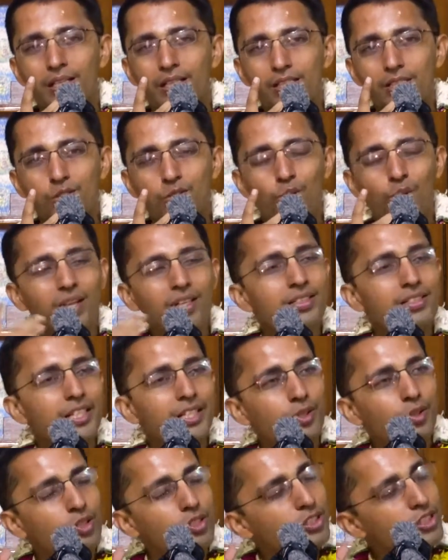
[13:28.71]
So once he
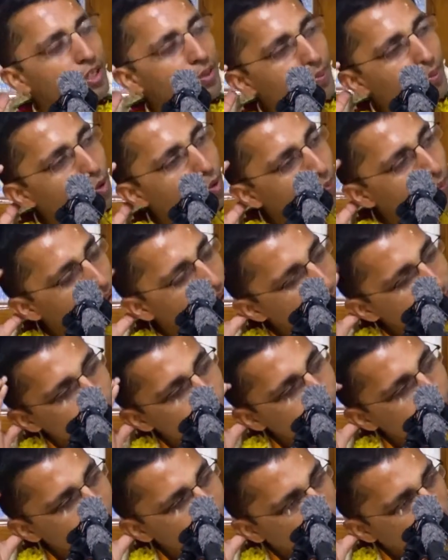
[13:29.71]
told Srila Prabhupada,
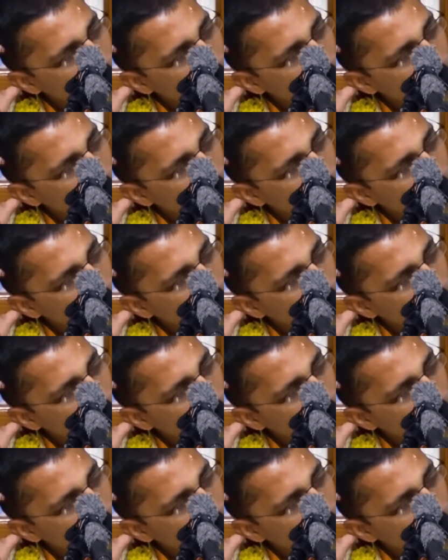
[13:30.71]
Prabhupada,